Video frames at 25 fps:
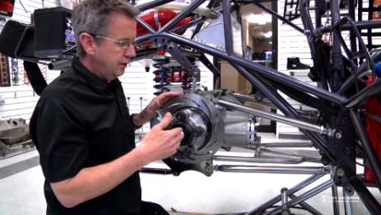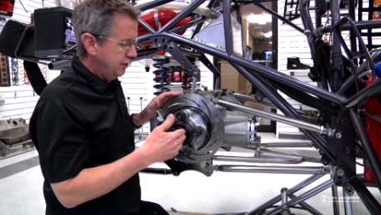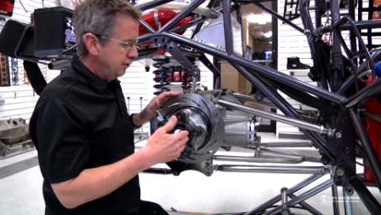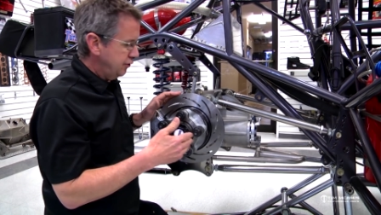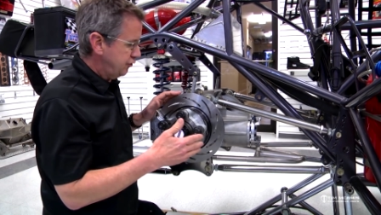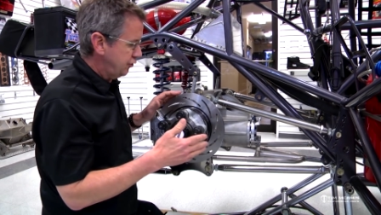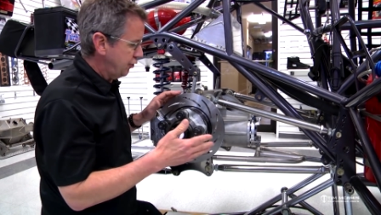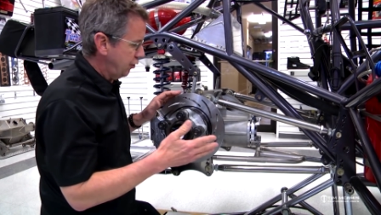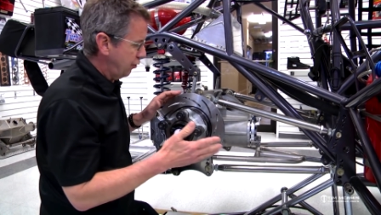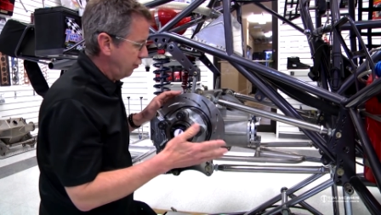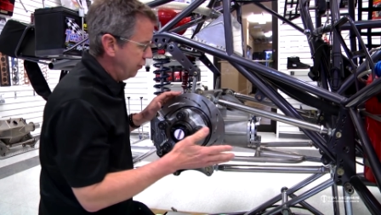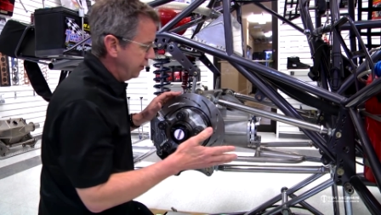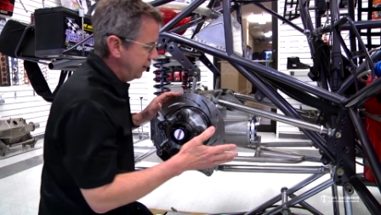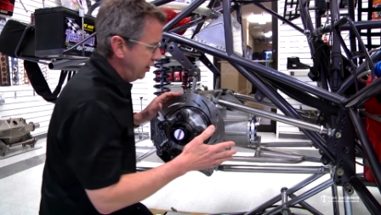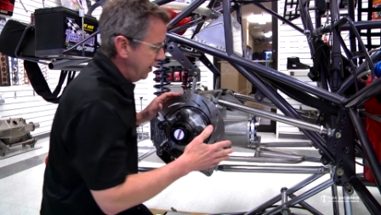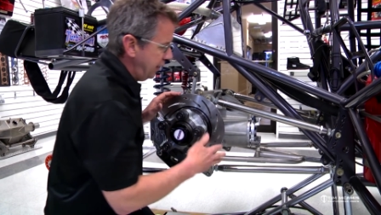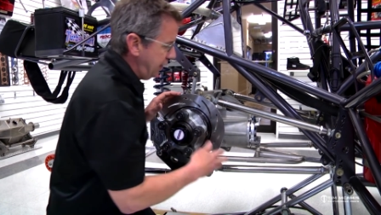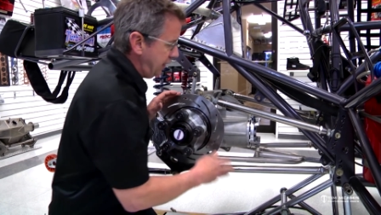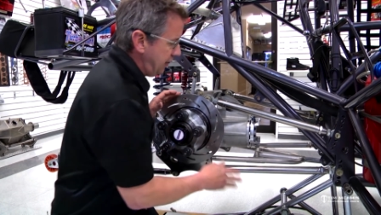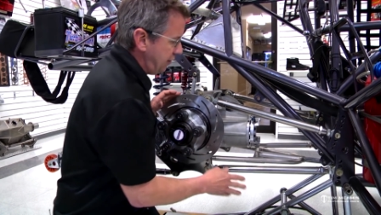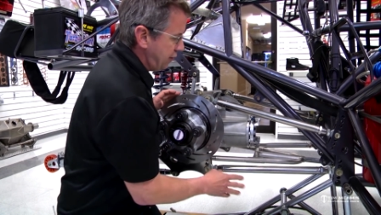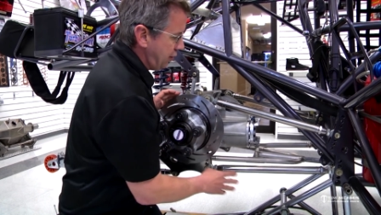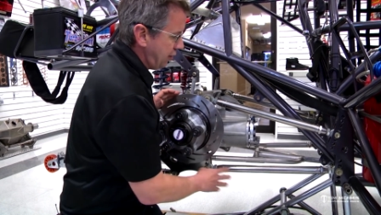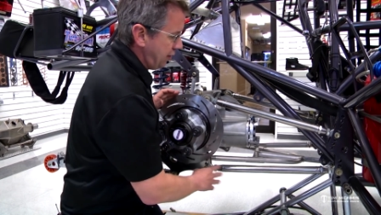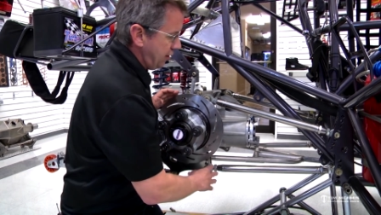So
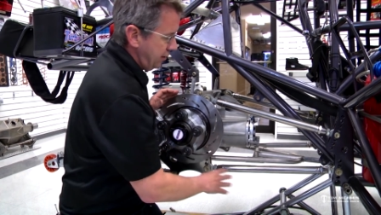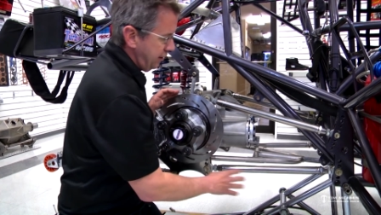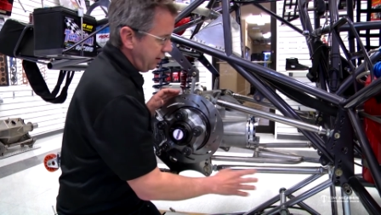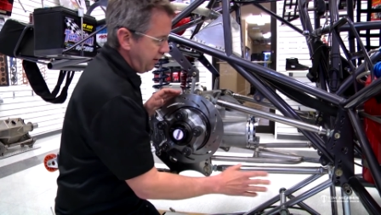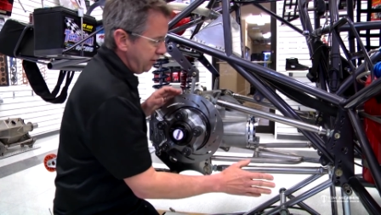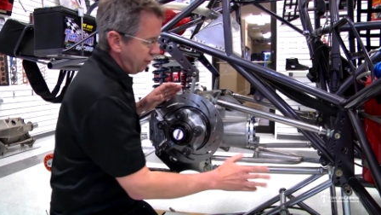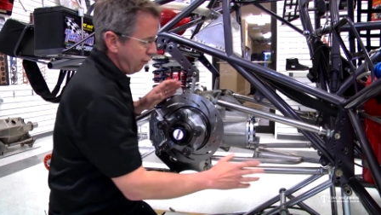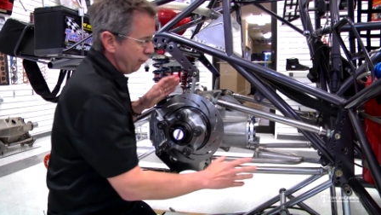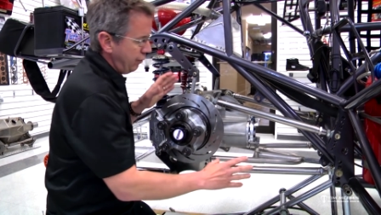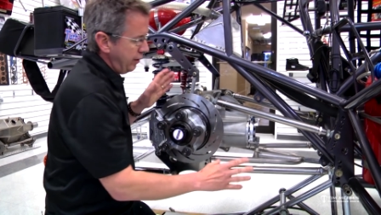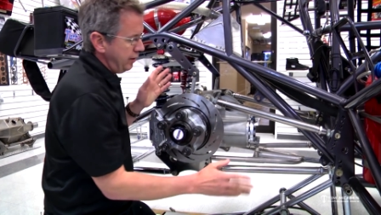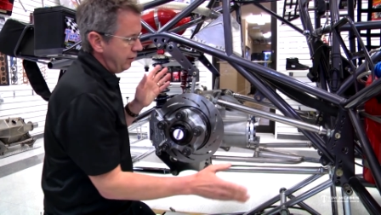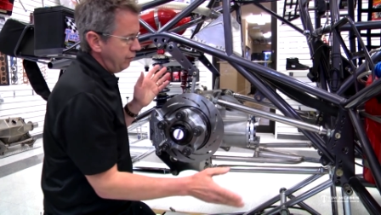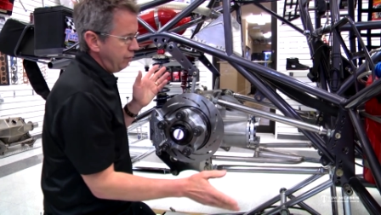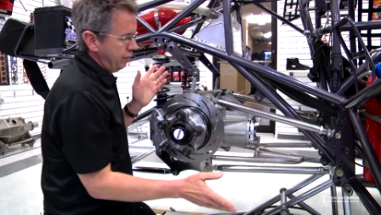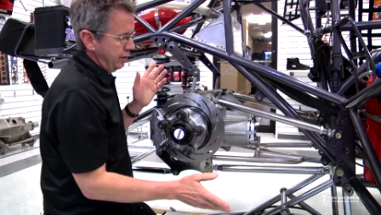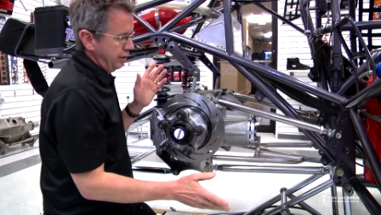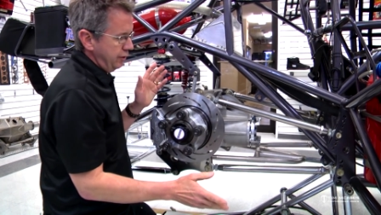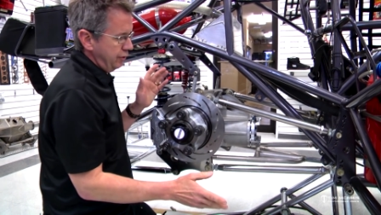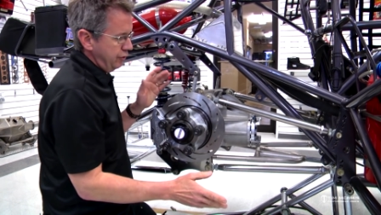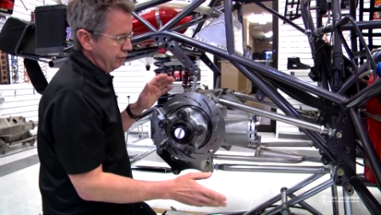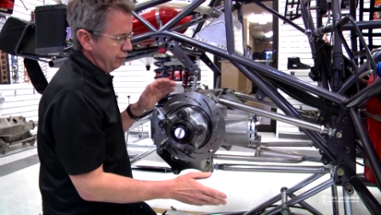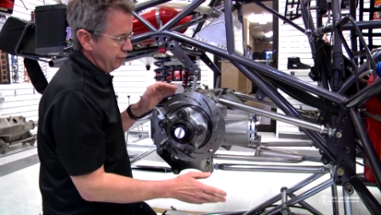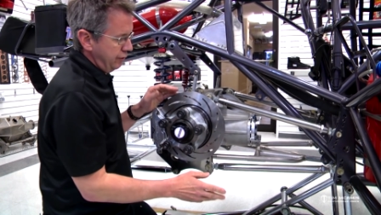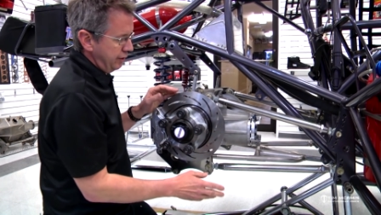either, either way you want
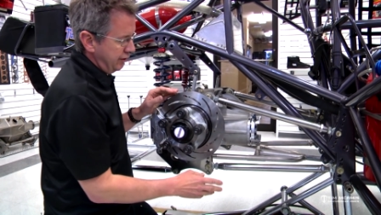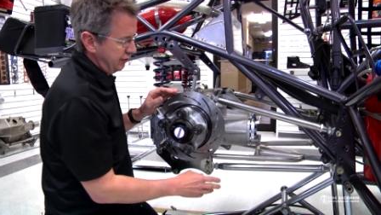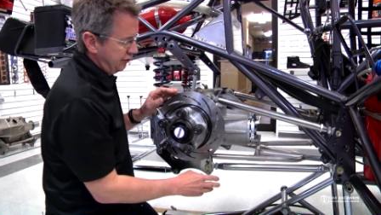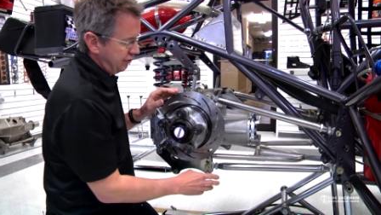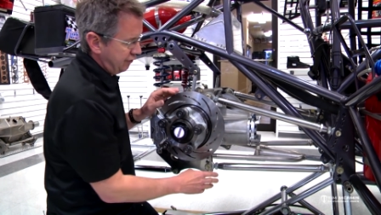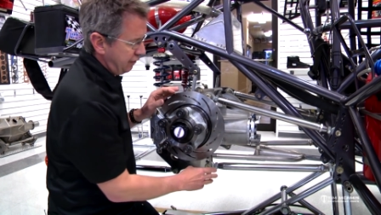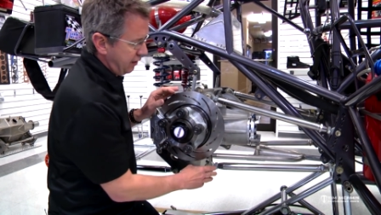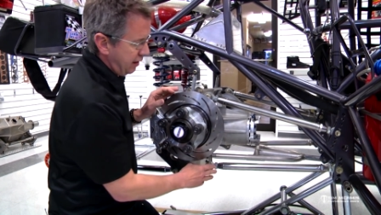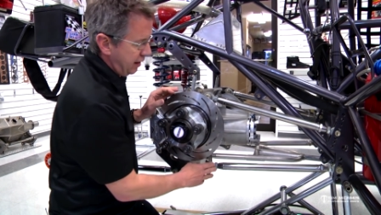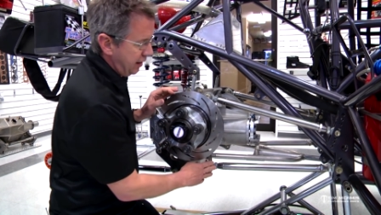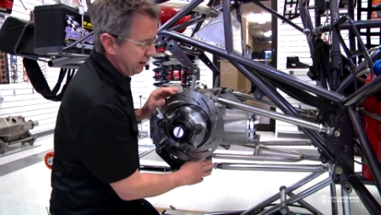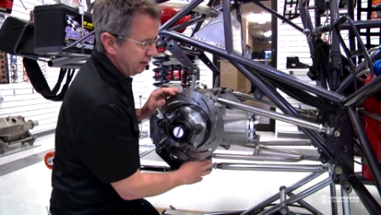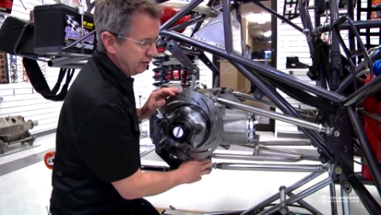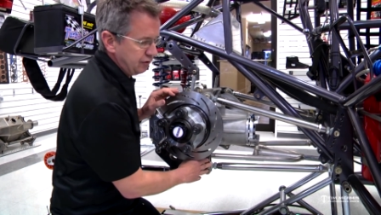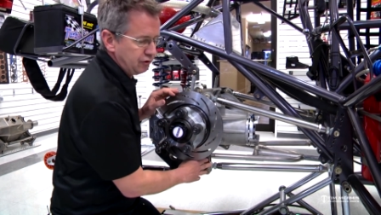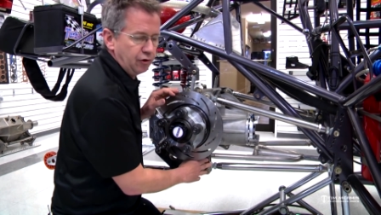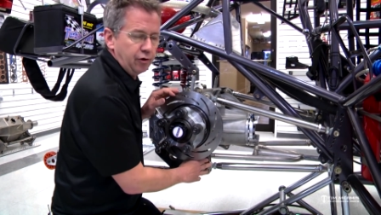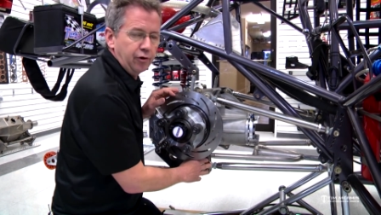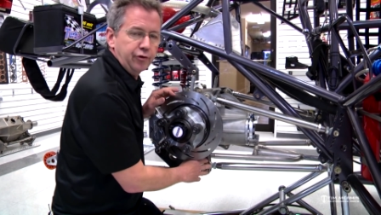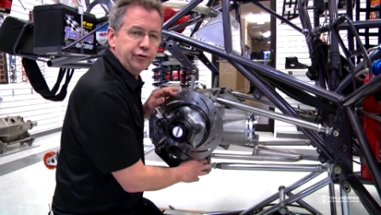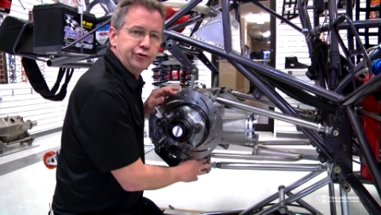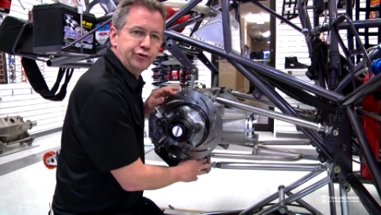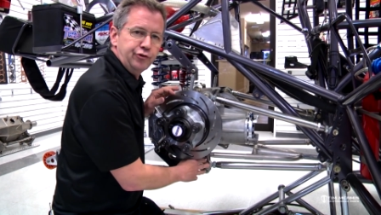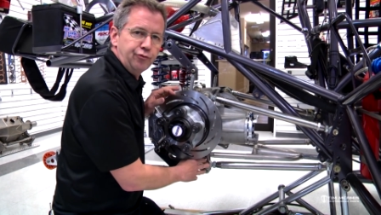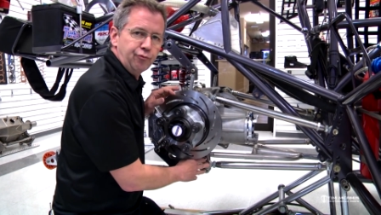to do it is fine as
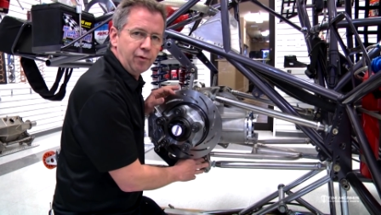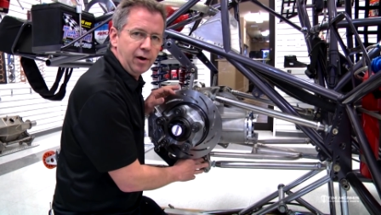long as you